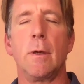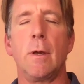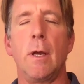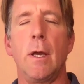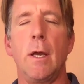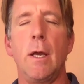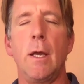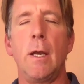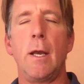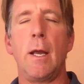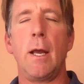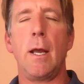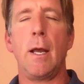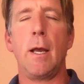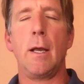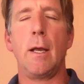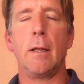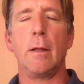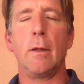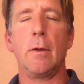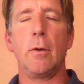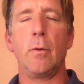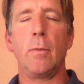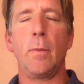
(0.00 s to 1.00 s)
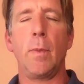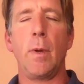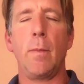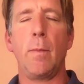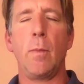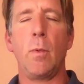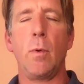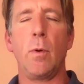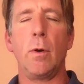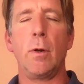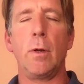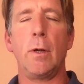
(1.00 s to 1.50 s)
inhale a little bit
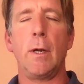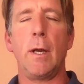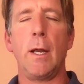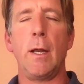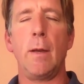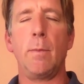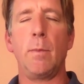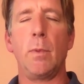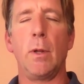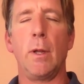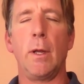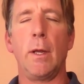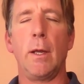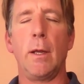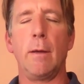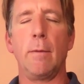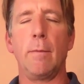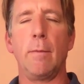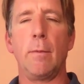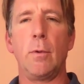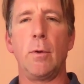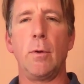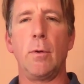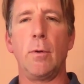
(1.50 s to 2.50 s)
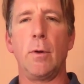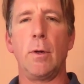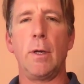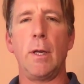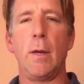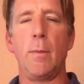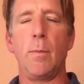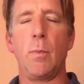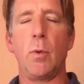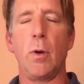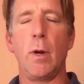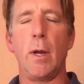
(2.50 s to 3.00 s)
more deeply, do a
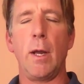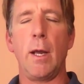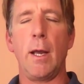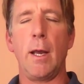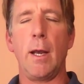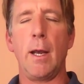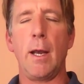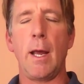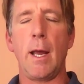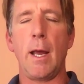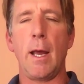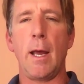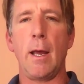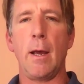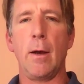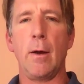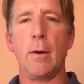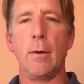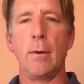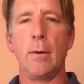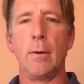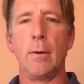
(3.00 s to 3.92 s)
deeper inhale.